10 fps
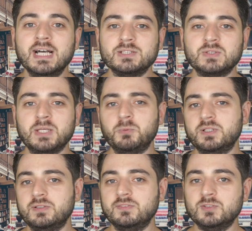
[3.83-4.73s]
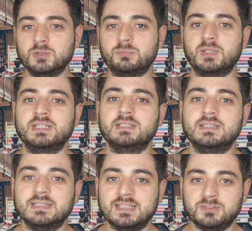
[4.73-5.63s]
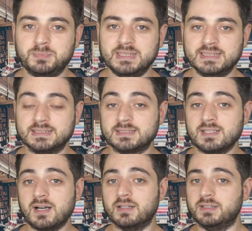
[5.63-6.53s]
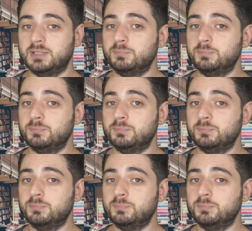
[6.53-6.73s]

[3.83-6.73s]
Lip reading: Today we're reviewing Practical FP in Scala,